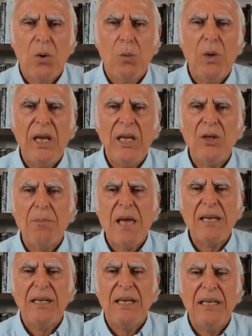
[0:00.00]
where
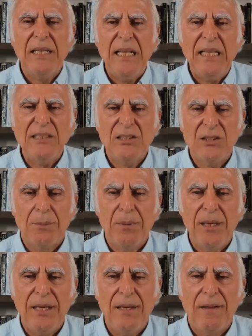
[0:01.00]
humanity needs to
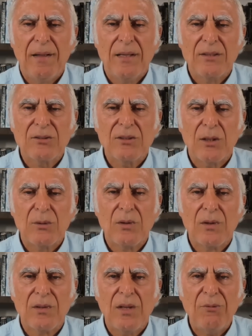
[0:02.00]
be. So
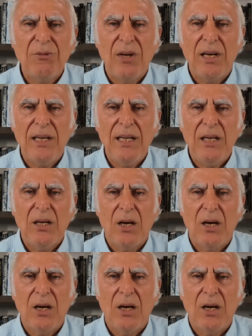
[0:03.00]
definitely